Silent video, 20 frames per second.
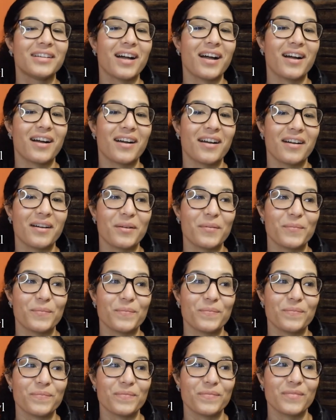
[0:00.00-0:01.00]

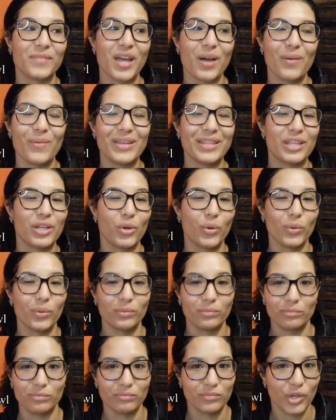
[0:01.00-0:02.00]
That way they don't
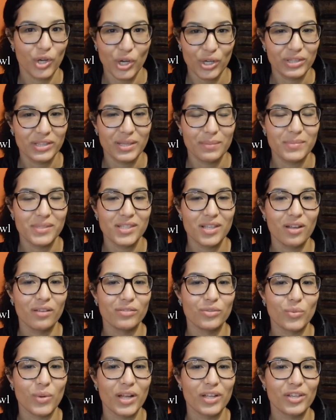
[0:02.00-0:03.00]
hurt
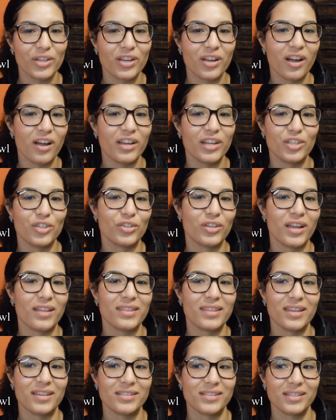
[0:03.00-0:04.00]
themselves while you're gone and you're
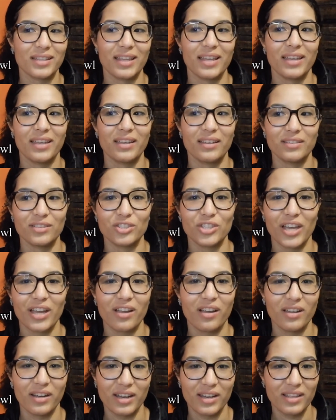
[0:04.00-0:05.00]
not there to like
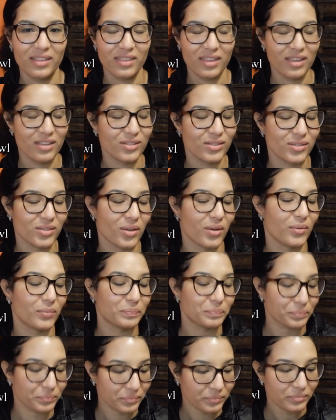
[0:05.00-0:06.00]
check on anything. So
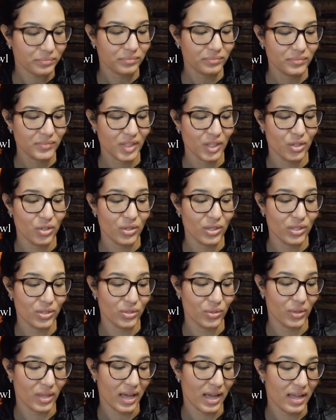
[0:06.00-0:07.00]
you can
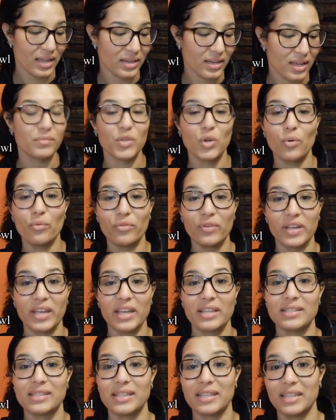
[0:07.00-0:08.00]
do that. Don't
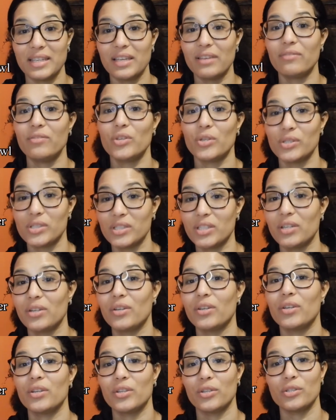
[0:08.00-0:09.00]
forget to give your
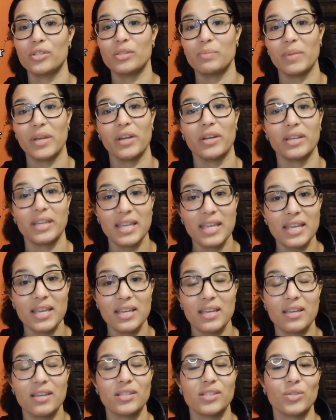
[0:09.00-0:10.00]
sitter your spare
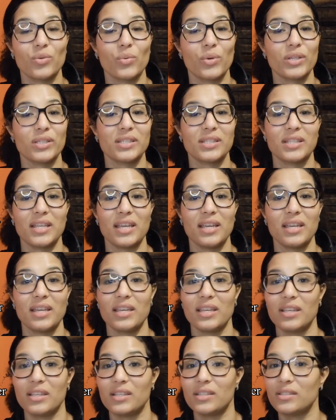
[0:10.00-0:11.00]
key, because the worst thing
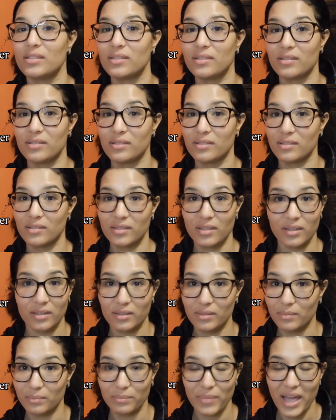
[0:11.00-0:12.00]
is
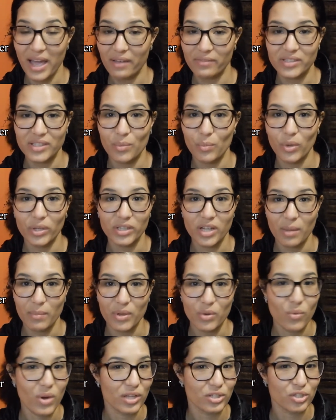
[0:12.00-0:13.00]
to have someone come
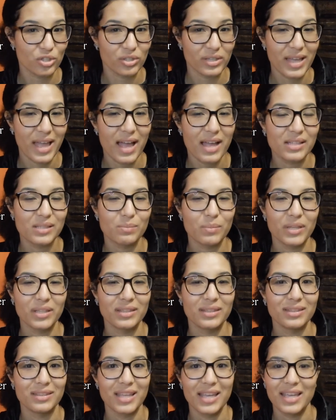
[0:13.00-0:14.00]
and watch your cats
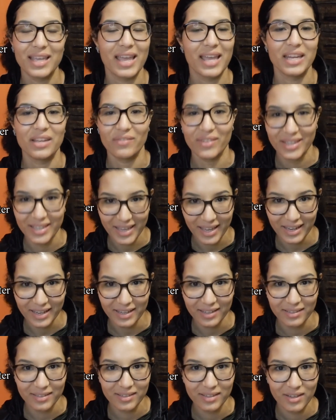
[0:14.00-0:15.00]
but they can't even get
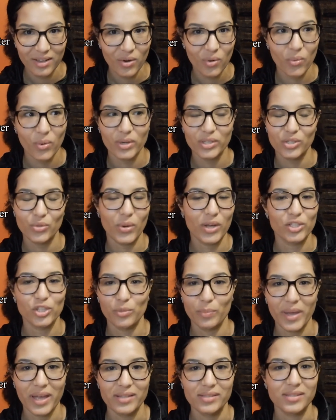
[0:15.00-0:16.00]
in, or to watch
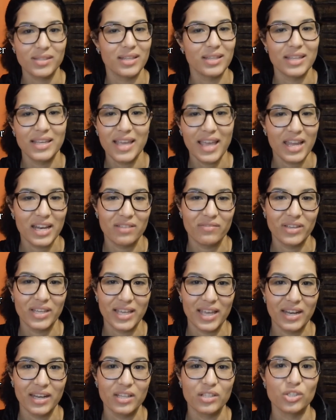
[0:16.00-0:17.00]
your pets and they can't even
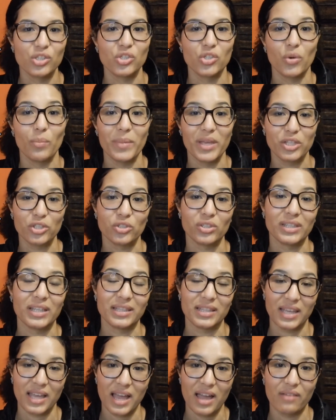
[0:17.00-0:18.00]
get in. So make sure
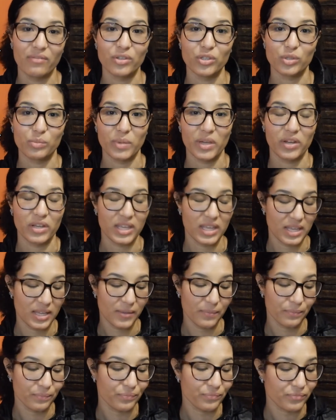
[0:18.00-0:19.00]
that they have your spare key.
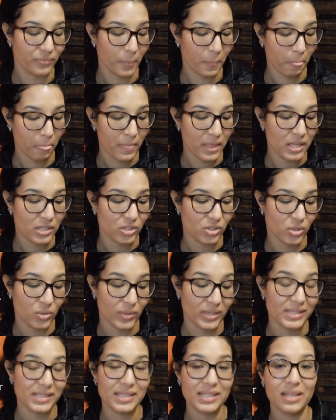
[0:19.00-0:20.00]
So you
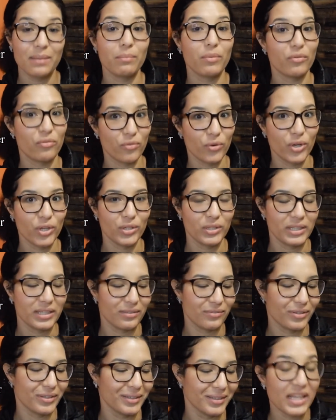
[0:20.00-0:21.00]
want to see them before you
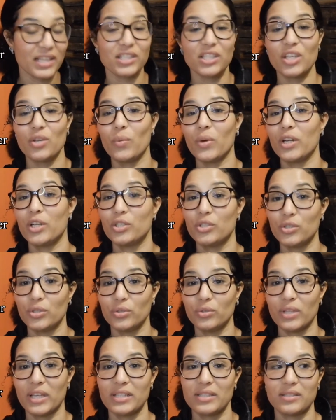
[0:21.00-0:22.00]
leave. Next thing you want to
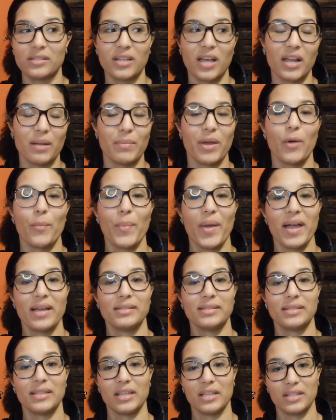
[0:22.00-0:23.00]
do that's not about
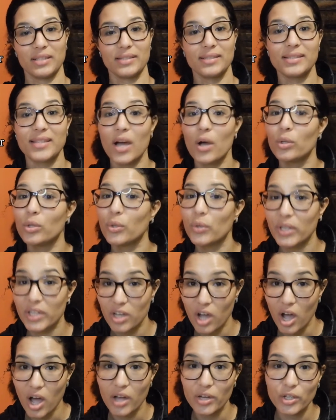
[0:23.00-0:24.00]
pets is
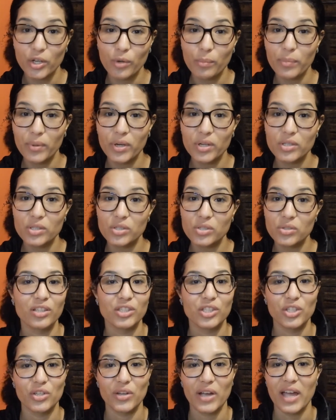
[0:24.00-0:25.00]
downloading audiobooks
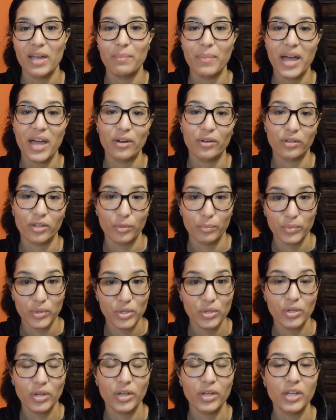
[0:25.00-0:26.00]
onto your iPad or
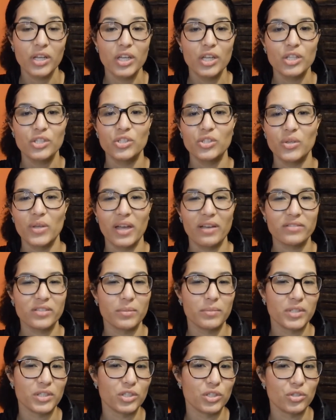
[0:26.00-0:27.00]
computer, so you have
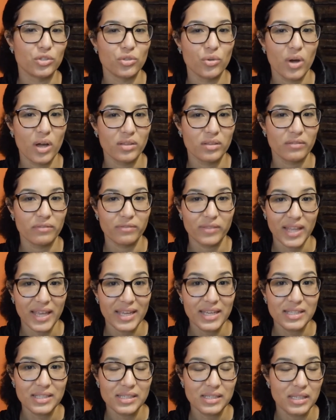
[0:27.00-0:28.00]
something to do on the
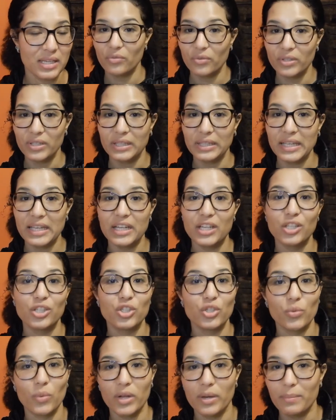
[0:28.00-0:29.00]
flight. For the
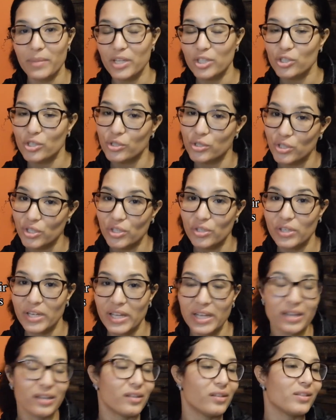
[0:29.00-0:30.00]
ladies, you want to make sure to do your
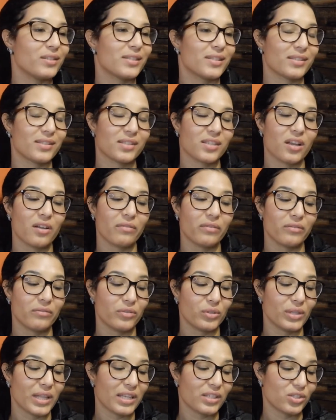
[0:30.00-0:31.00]
nails and stuff if
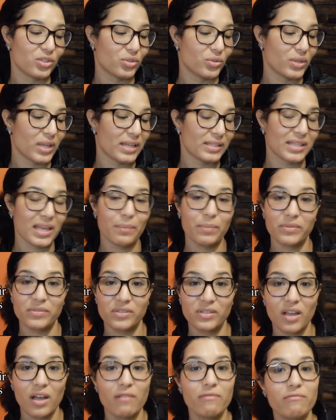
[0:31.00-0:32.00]
you like to do that type of
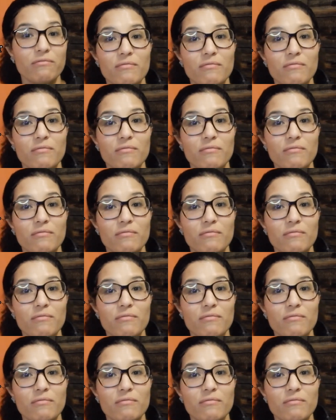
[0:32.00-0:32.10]
stuff.